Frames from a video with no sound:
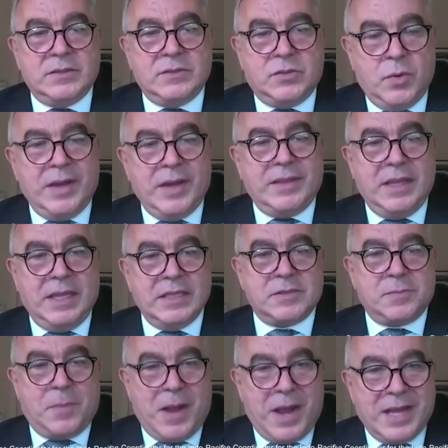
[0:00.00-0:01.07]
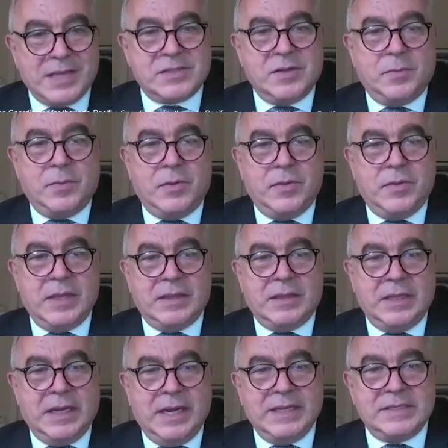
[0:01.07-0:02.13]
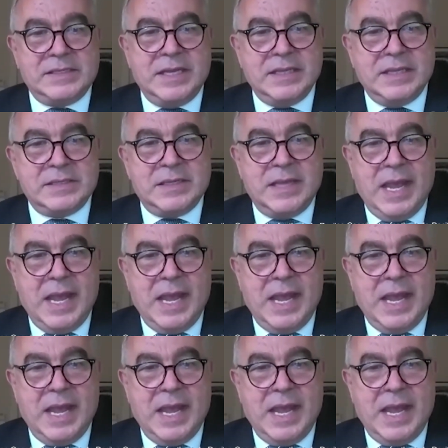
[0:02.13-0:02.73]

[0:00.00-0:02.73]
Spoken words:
Do I think it's possible that the United States